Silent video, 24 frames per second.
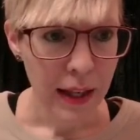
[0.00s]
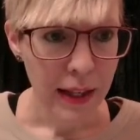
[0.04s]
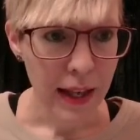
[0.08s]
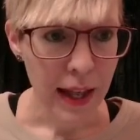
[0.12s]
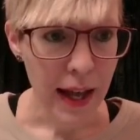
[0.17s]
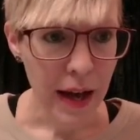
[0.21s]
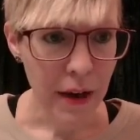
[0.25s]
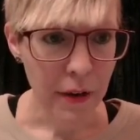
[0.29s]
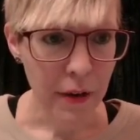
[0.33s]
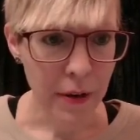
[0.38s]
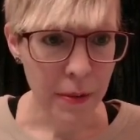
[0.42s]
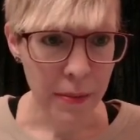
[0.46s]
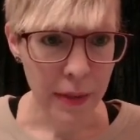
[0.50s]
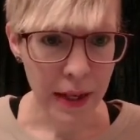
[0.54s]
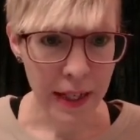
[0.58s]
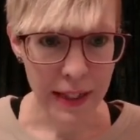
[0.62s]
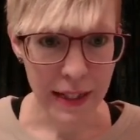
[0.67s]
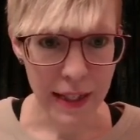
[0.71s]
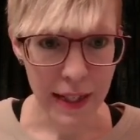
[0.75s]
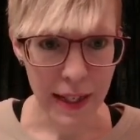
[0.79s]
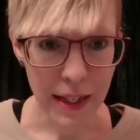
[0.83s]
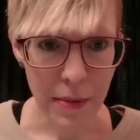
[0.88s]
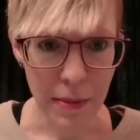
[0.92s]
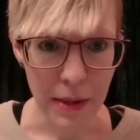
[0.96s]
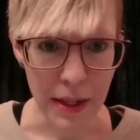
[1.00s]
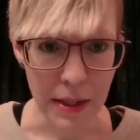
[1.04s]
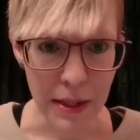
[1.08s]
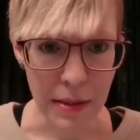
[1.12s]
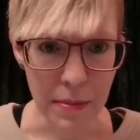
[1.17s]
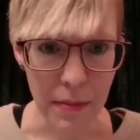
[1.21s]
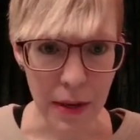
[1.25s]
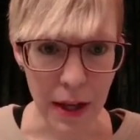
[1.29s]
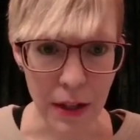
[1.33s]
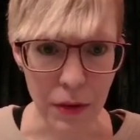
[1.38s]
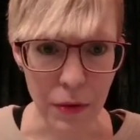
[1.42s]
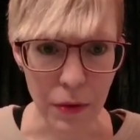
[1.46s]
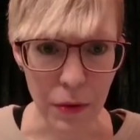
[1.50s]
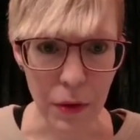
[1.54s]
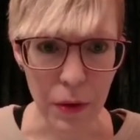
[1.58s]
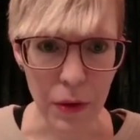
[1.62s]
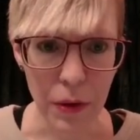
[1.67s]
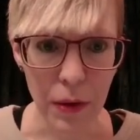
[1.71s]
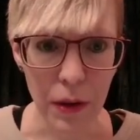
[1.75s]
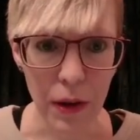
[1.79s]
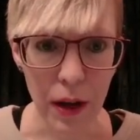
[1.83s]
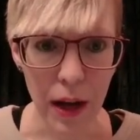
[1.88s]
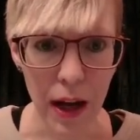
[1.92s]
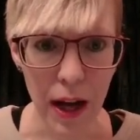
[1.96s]
Now in my database
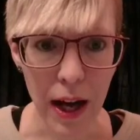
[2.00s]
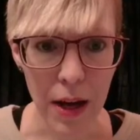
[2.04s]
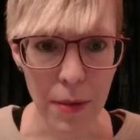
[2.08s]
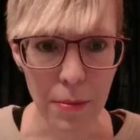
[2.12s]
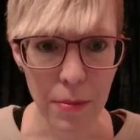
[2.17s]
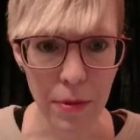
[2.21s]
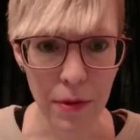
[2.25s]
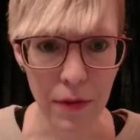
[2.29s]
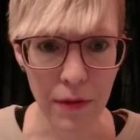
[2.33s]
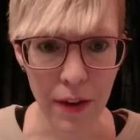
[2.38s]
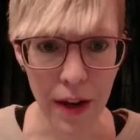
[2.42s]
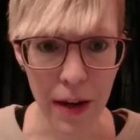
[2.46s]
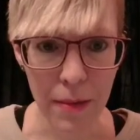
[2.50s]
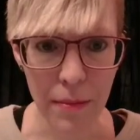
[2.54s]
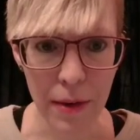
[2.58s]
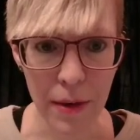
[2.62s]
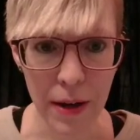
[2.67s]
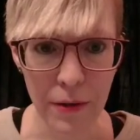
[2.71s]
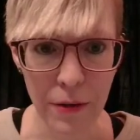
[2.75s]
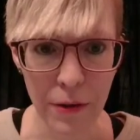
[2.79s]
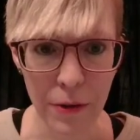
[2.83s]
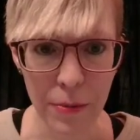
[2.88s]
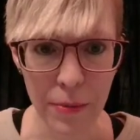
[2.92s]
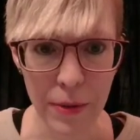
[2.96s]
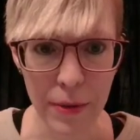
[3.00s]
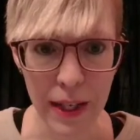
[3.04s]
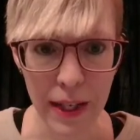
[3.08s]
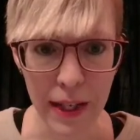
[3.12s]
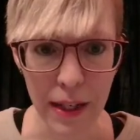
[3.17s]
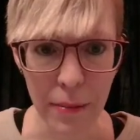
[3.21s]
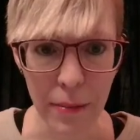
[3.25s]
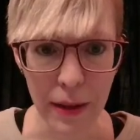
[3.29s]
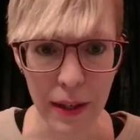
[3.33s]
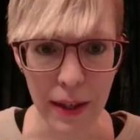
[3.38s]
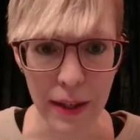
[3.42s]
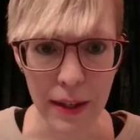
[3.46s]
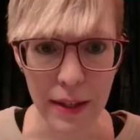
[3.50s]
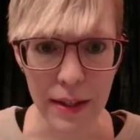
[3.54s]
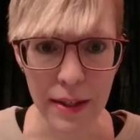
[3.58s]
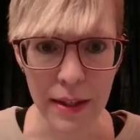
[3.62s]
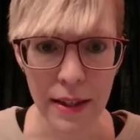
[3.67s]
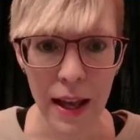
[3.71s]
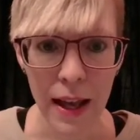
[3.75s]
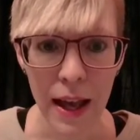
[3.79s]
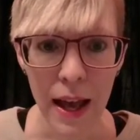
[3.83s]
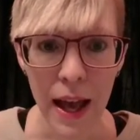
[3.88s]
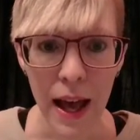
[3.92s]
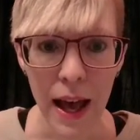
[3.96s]
module, I provide my room
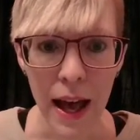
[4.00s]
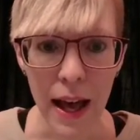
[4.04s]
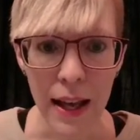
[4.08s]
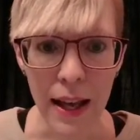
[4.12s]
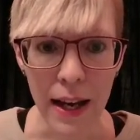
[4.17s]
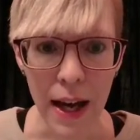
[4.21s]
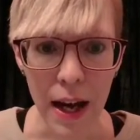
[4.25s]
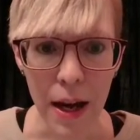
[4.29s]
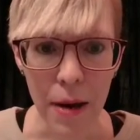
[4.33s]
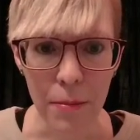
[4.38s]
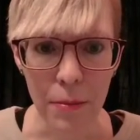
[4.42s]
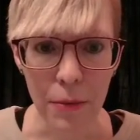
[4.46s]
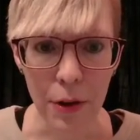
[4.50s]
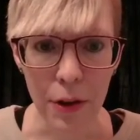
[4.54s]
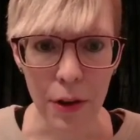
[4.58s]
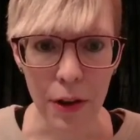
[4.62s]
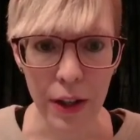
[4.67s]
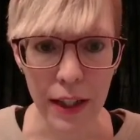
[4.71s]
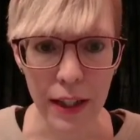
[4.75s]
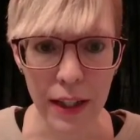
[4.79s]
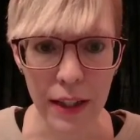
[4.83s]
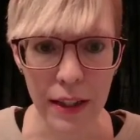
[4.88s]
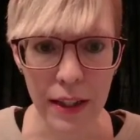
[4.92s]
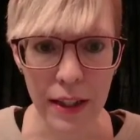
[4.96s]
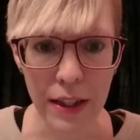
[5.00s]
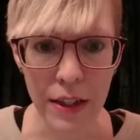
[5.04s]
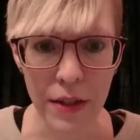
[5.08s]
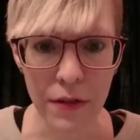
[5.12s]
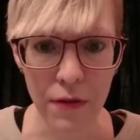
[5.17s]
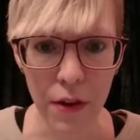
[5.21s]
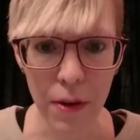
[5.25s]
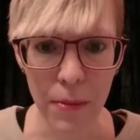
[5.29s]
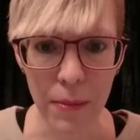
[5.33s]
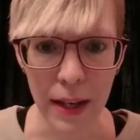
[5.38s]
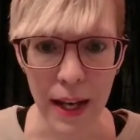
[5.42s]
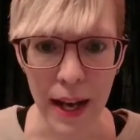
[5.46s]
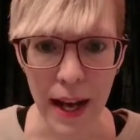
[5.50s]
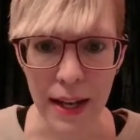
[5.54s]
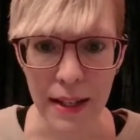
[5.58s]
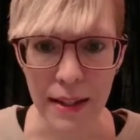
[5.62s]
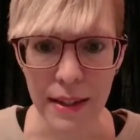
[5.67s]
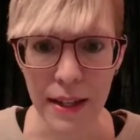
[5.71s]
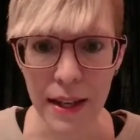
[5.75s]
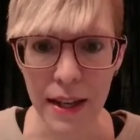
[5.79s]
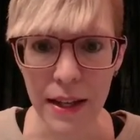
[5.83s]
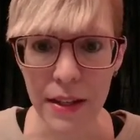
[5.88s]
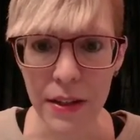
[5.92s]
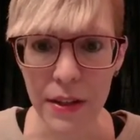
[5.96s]
database, and I'm creating this from an
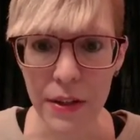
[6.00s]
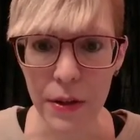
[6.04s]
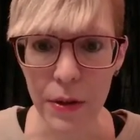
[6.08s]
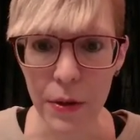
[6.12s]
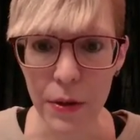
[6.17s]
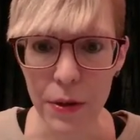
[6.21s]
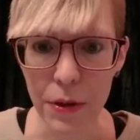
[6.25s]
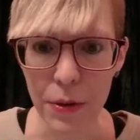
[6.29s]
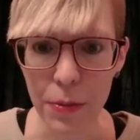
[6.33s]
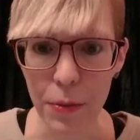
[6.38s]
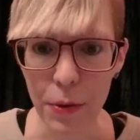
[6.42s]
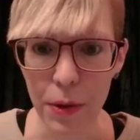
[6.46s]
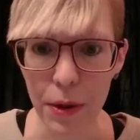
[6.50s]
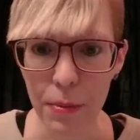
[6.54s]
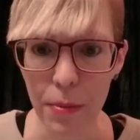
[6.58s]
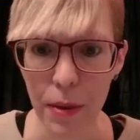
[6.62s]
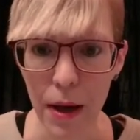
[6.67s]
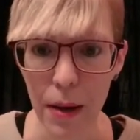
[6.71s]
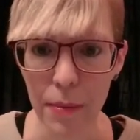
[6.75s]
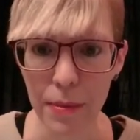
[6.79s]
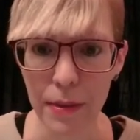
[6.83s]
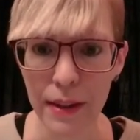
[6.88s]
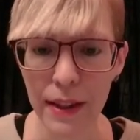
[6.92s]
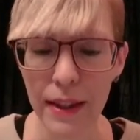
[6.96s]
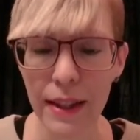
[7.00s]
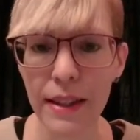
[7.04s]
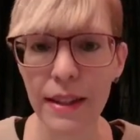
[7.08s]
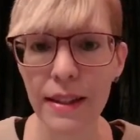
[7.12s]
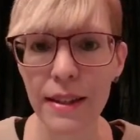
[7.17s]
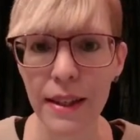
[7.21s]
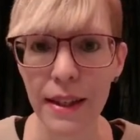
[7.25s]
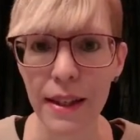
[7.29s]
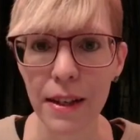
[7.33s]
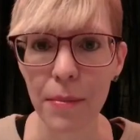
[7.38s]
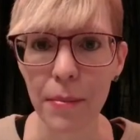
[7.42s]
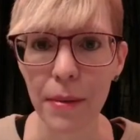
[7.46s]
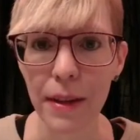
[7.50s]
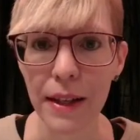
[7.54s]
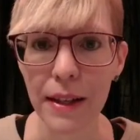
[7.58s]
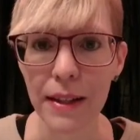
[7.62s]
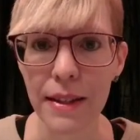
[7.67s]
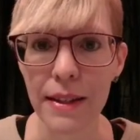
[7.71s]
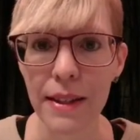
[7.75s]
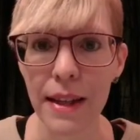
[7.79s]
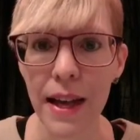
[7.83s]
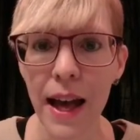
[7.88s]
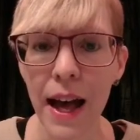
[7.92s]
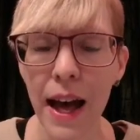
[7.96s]
asset. So it's a pre-populated
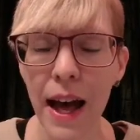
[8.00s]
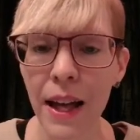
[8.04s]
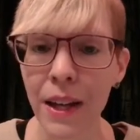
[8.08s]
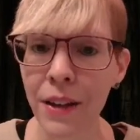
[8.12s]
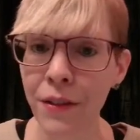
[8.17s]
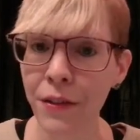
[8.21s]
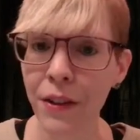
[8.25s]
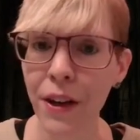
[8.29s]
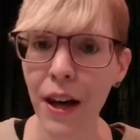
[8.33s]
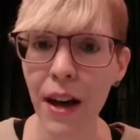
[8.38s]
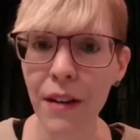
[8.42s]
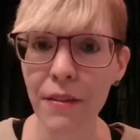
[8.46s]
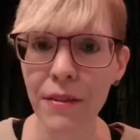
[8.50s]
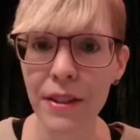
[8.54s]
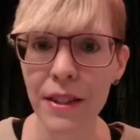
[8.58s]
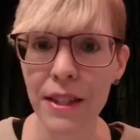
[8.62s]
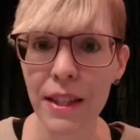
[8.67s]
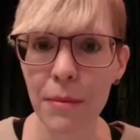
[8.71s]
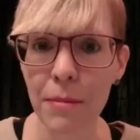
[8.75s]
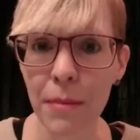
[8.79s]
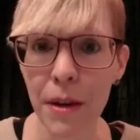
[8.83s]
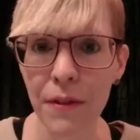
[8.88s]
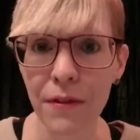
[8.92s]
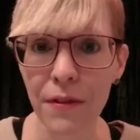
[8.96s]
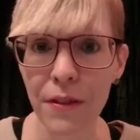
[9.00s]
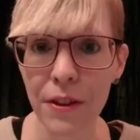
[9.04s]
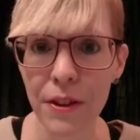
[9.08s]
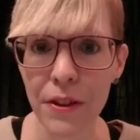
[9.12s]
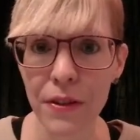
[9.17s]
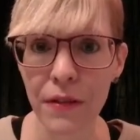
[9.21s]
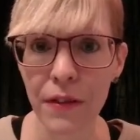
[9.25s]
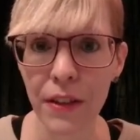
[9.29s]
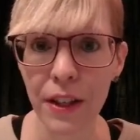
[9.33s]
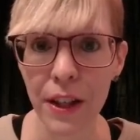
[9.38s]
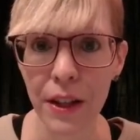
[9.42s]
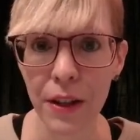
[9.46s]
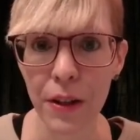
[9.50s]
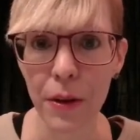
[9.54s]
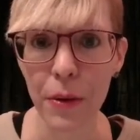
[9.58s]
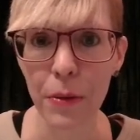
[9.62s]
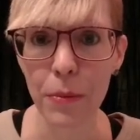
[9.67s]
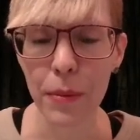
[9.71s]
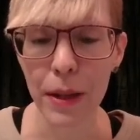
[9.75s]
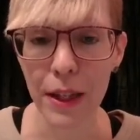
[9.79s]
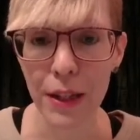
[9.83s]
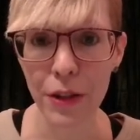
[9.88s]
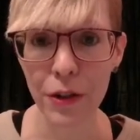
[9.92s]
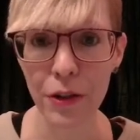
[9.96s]
database. And if you haven't seen my first
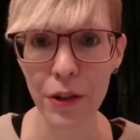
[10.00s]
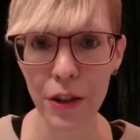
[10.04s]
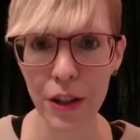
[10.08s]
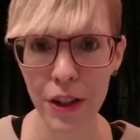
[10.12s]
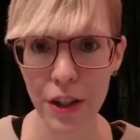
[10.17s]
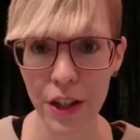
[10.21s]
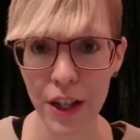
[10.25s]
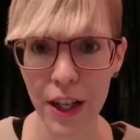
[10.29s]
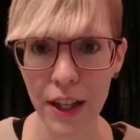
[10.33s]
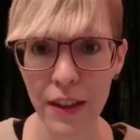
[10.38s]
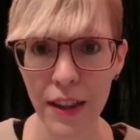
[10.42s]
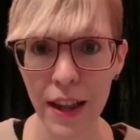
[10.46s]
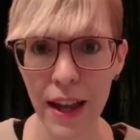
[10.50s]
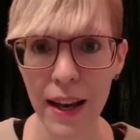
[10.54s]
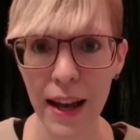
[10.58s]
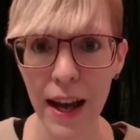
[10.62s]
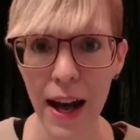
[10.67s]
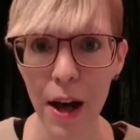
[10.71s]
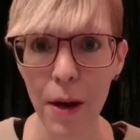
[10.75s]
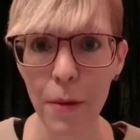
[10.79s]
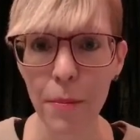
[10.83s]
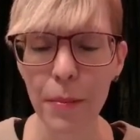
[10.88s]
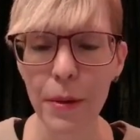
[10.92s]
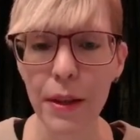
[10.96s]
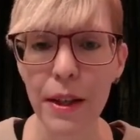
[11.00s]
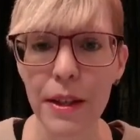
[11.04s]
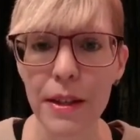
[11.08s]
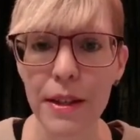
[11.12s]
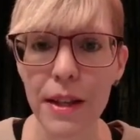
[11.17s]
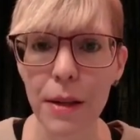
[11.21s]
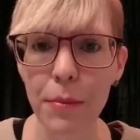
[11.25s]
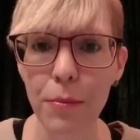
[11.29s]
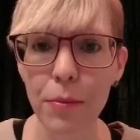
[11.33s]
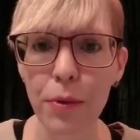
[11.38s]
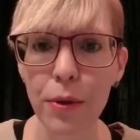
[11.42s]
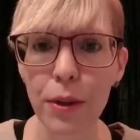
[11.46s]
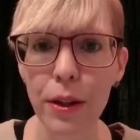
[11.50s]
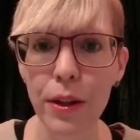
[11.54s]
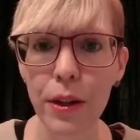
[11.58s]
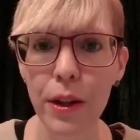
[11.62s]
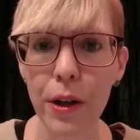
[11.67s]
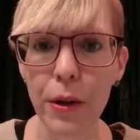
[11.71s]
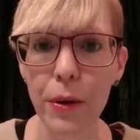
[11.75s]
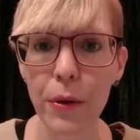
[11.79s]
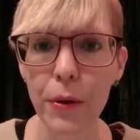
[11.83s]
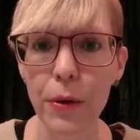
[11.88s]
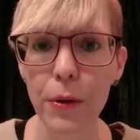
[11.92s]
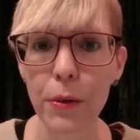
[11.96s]
video, make sure to check that out because I
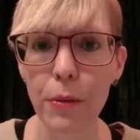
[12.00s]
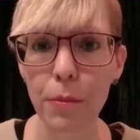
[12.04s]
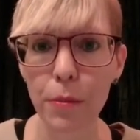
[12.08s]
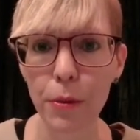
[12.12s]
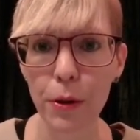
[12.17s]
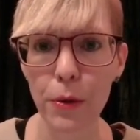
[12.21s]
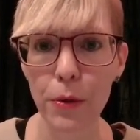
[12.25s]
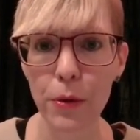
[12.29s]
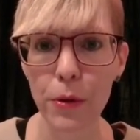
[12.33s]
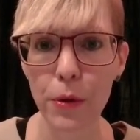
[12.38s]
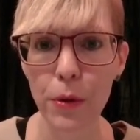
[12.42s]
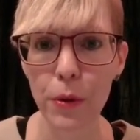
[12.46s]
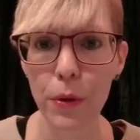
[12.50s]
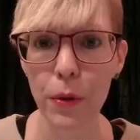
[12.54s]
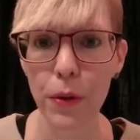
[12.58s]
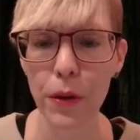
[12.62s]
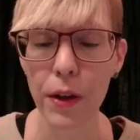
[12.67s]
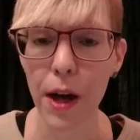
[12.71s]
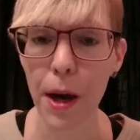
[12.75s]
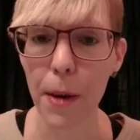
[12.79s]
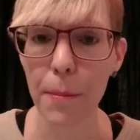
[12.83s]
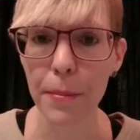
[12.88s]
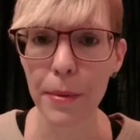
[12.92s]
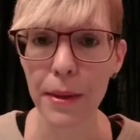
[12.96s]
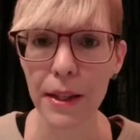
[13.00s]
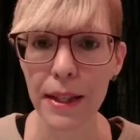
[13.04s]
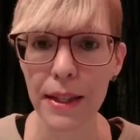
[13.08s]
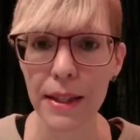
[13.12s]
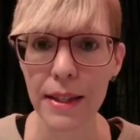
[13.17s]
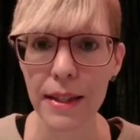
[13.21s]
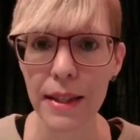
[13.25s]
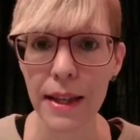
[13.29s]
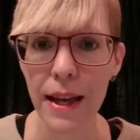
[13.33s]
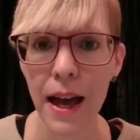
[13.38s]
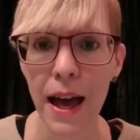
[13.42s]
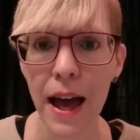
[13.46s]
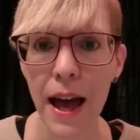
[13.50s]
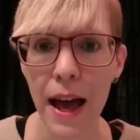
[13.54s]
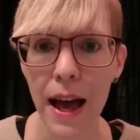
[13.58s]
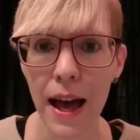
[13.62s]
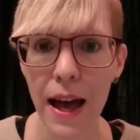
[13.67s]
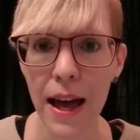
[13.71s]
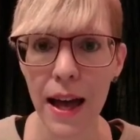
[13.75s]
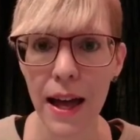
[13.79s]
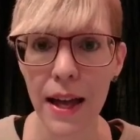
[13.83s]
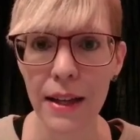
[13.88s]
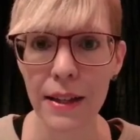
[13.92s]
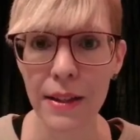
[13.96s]
preload Bluetooth companies
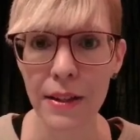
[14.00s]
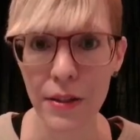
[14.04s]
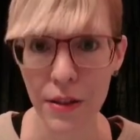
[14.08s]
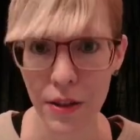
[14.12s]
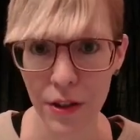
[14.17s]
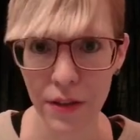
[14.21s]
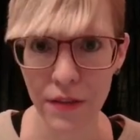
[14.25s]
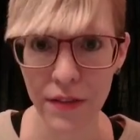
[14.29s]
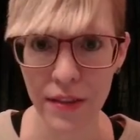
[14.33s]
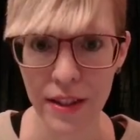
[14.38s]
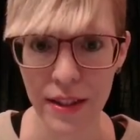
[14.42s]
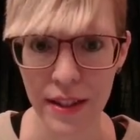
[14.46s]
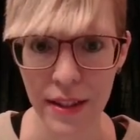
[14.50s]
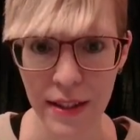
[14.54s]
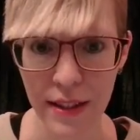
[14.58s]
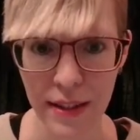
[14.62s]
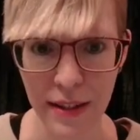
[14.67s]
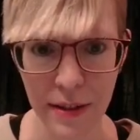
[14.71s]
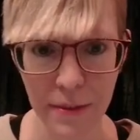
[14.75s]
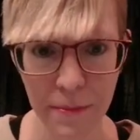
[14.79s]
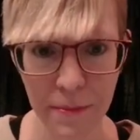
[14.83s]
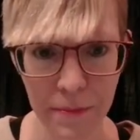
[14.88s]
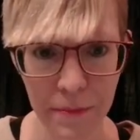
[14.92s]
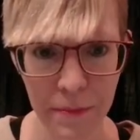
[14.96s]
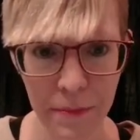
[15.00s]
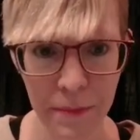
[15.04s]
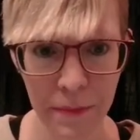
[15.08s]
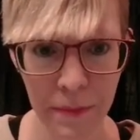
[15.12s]
and services.